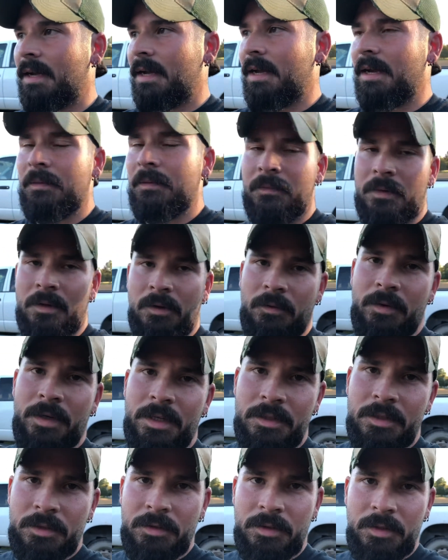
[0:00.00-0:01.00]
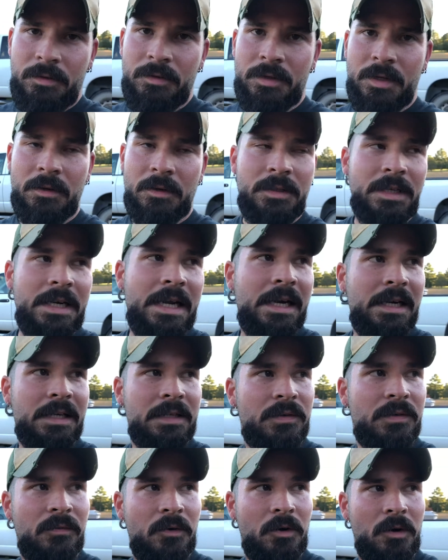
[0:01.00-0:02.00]
I'm going to use those
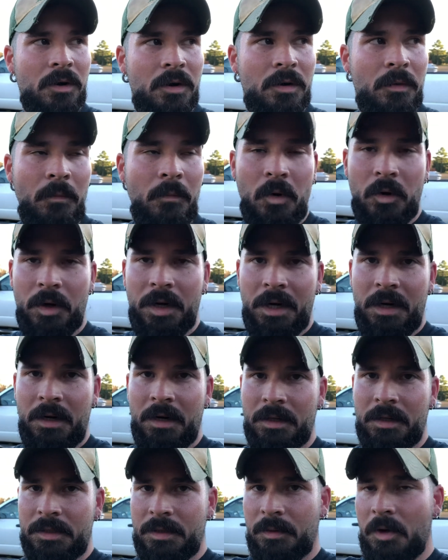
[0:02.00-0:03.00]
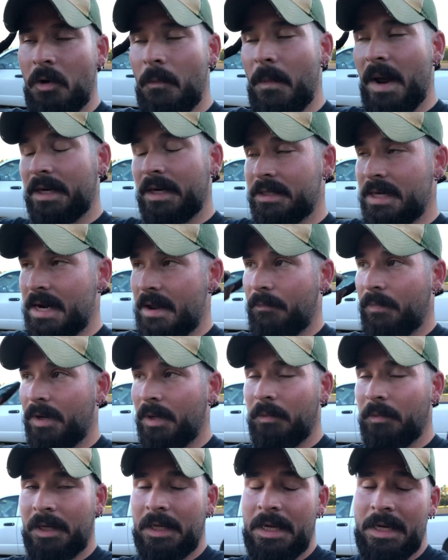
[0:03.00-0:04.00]
days for morning hunts. Go back to that
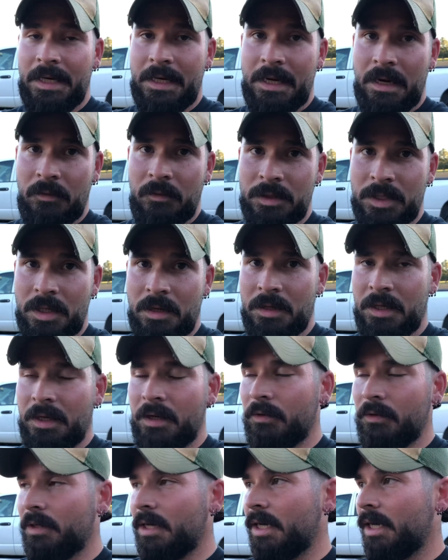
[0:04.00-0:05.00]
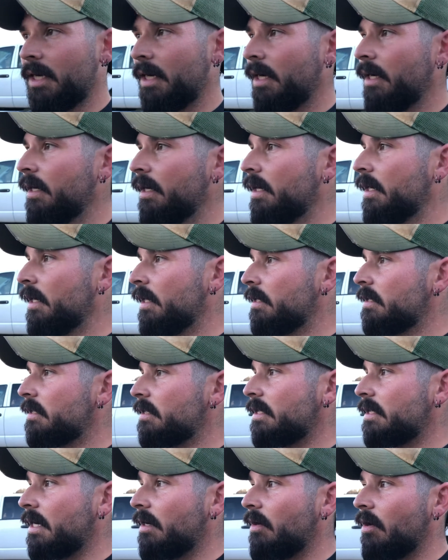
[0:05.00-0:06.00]
public land that I was on the other day.
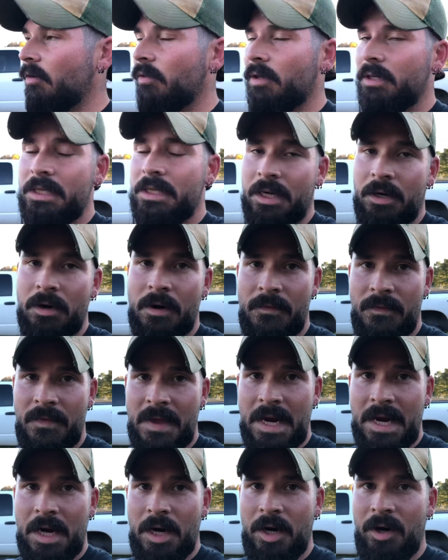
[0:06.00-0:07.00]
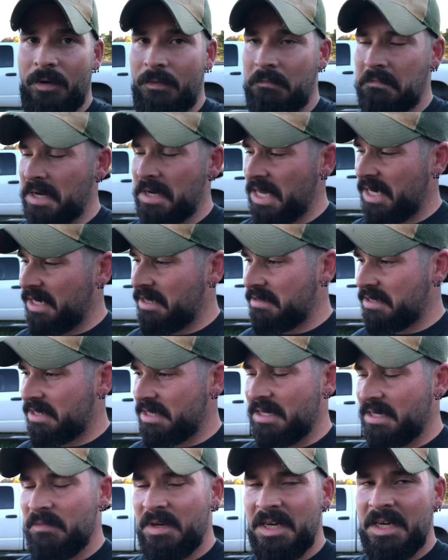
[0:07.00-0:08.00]
Since I know the deer are there, they didn't
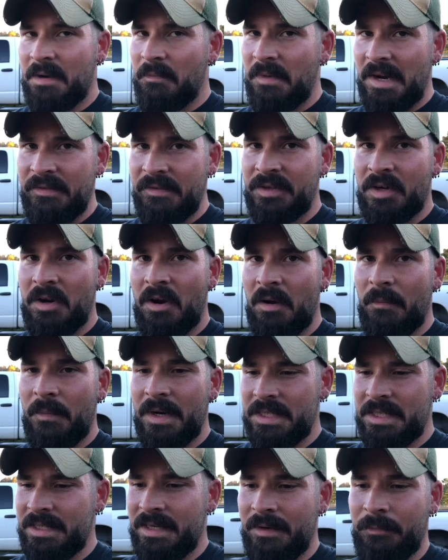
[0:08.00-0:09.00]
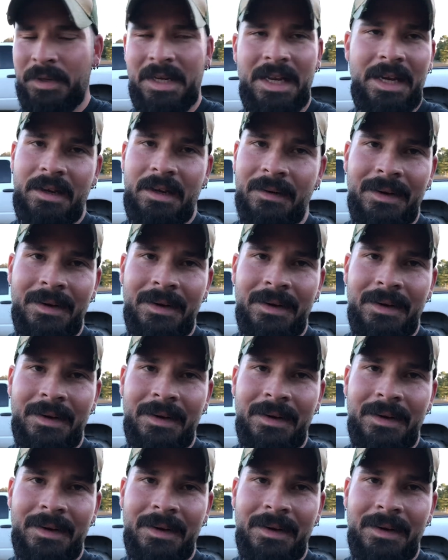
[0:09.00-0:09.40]
see me. They may have caught my scent, but